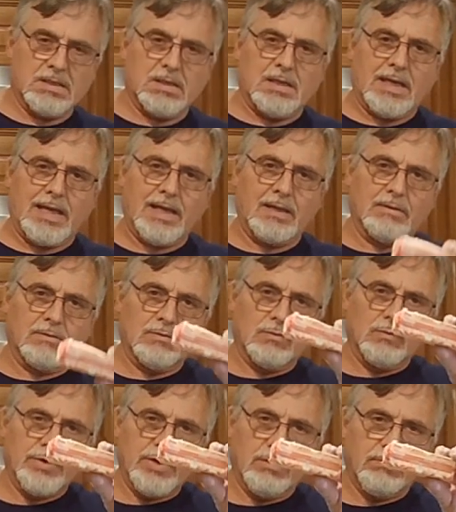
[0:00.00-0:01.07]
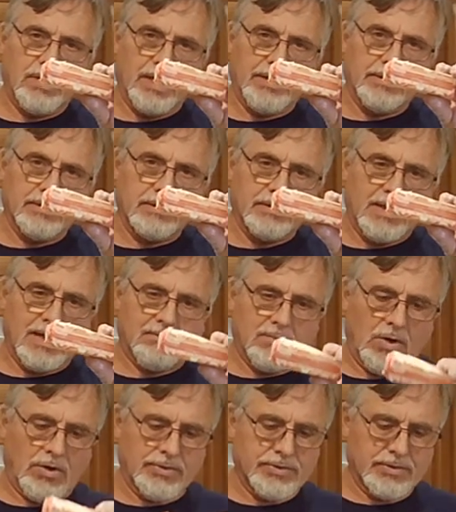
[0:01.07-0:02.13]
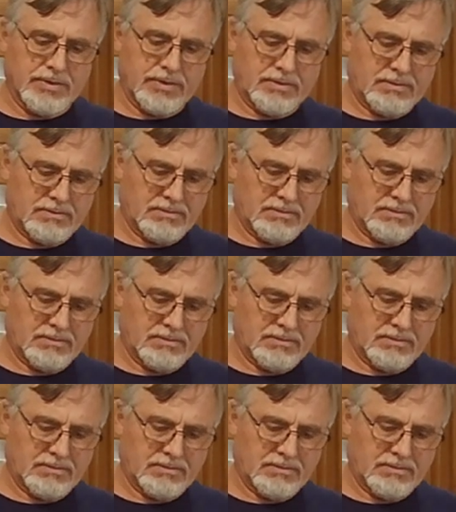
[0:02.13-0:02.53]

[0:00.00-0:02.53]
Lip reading: and real butter, not margarine.